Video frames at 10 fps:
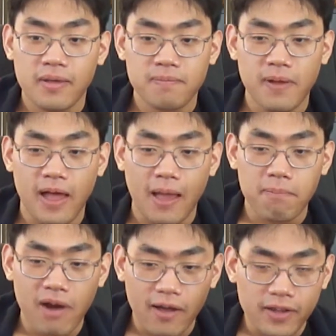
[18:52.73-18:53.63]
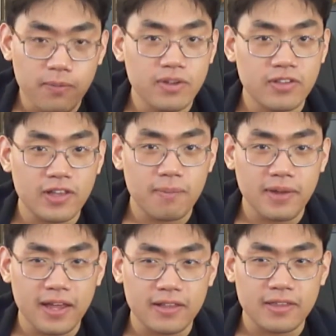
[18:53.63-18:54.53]
But I probably would skip
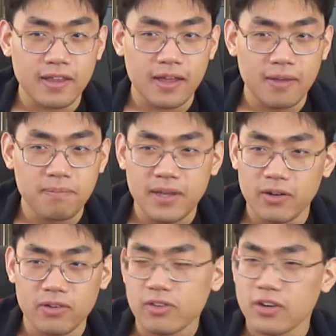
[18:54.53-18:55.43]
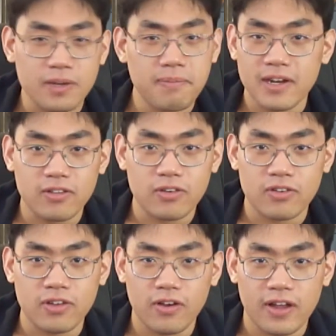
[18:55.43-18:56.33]
like the middle 30 minutes or
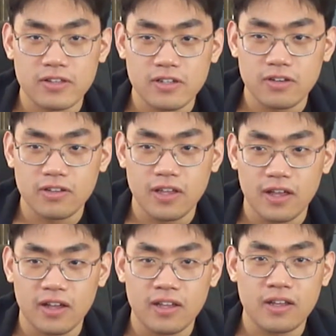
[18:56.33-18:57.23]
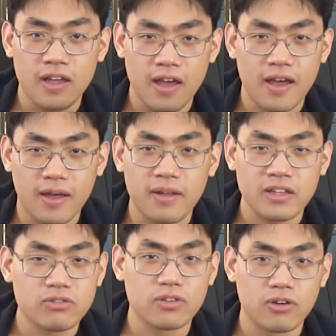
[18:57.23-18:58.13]
so until the
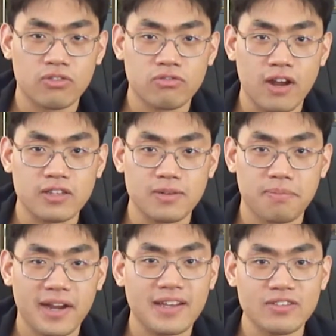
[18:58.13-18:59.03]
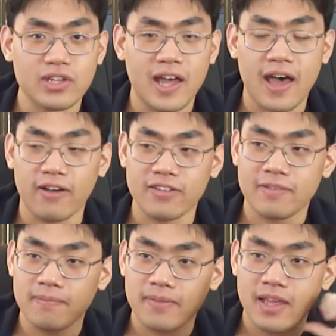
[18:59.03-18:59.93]
intruders try to break into the
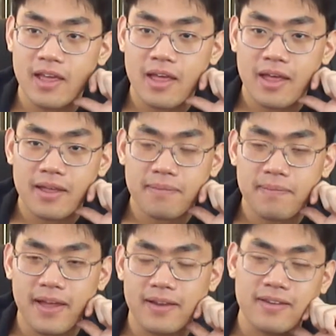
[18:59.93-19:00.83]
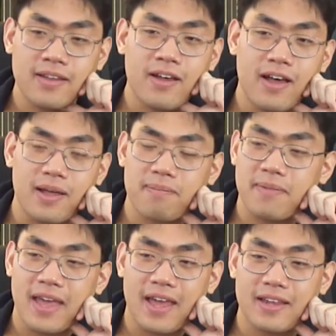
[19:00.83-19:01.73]
house. But, oh
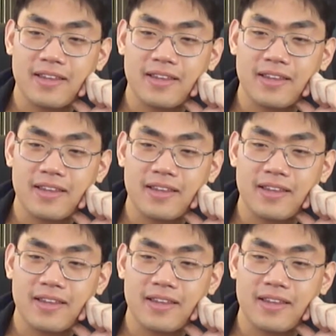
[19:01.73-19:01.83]
man,